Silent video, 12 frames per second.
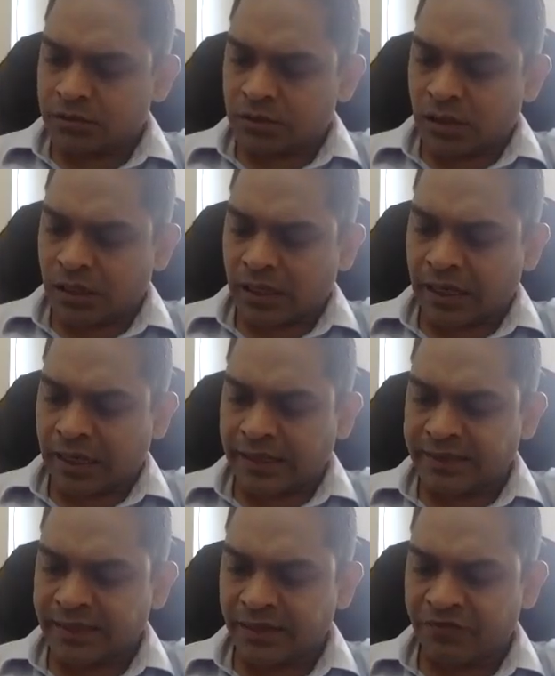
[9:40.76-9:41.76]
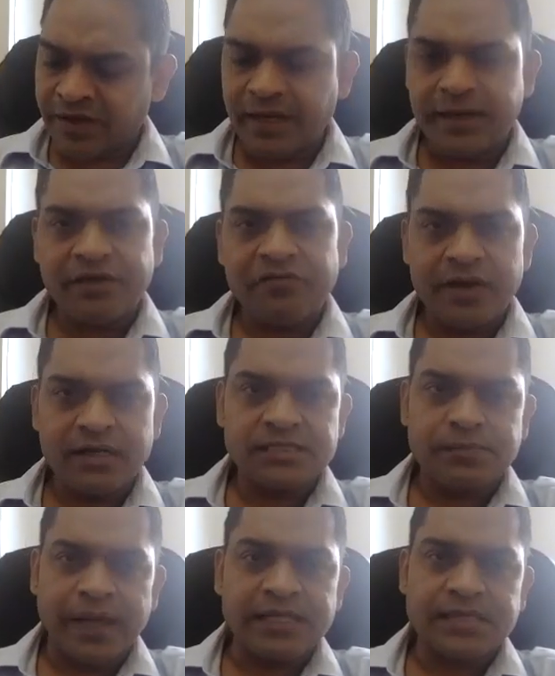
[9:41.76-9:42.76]
I think very different
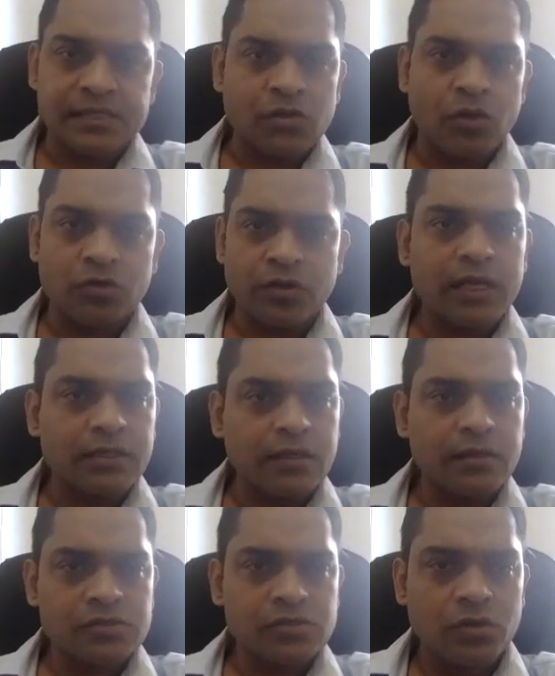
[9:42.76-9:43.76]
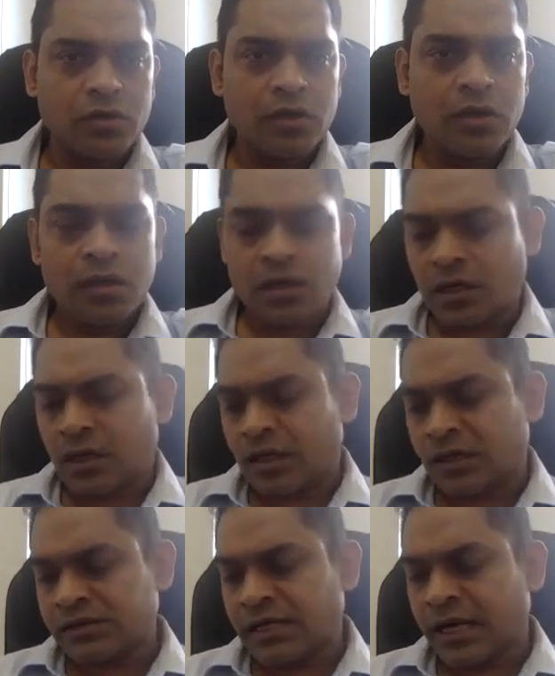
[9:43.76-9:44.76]
spaces altogether. So
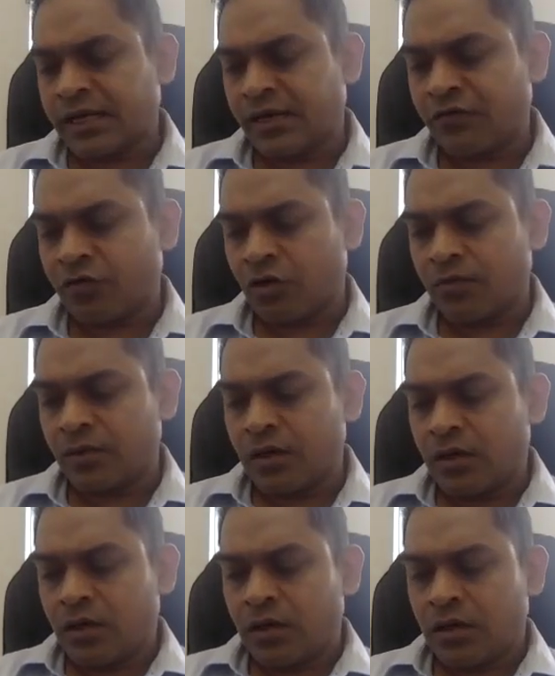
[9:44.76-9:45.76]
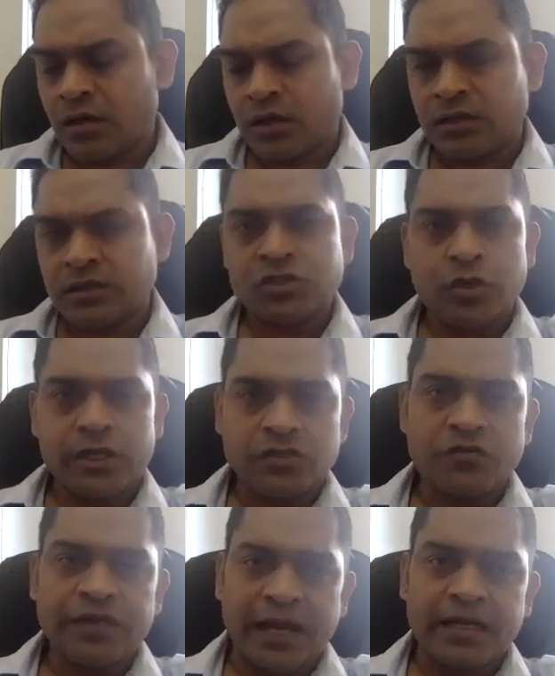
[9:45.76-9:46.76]
starting from the choice
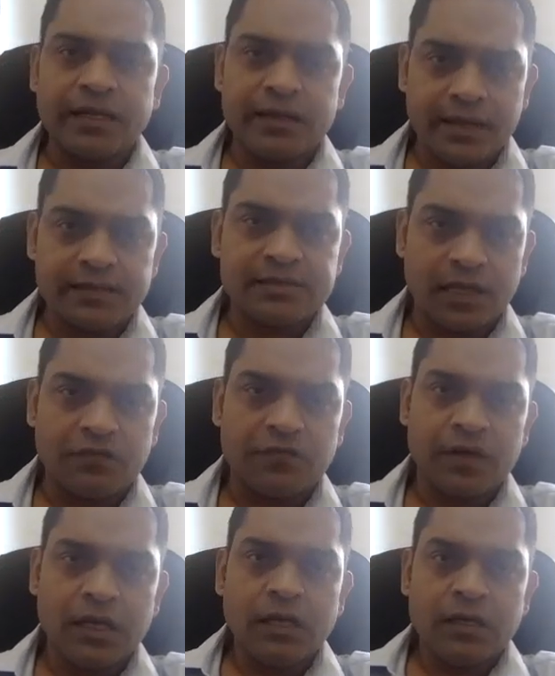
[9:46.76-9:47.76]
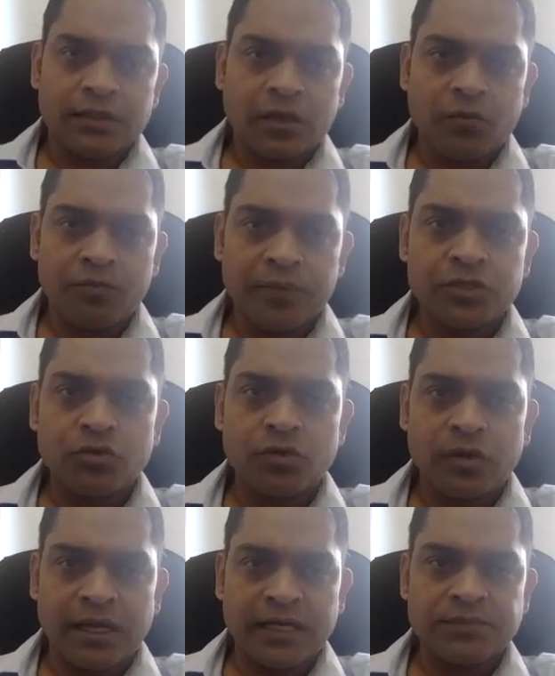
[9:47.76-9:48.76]
of category itself. Now,
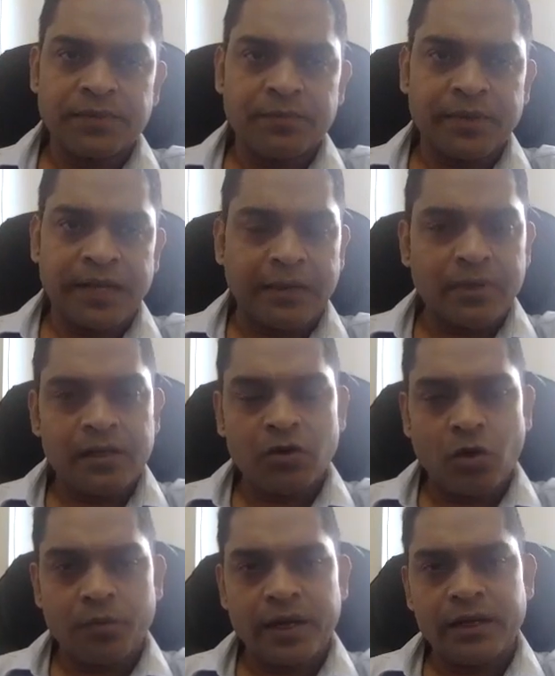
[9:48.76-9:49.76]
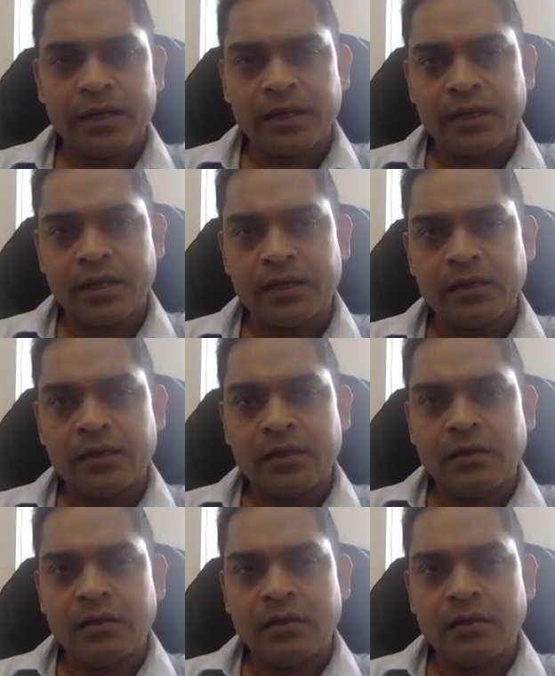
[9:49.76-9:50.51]
Meesho has been primarily operating in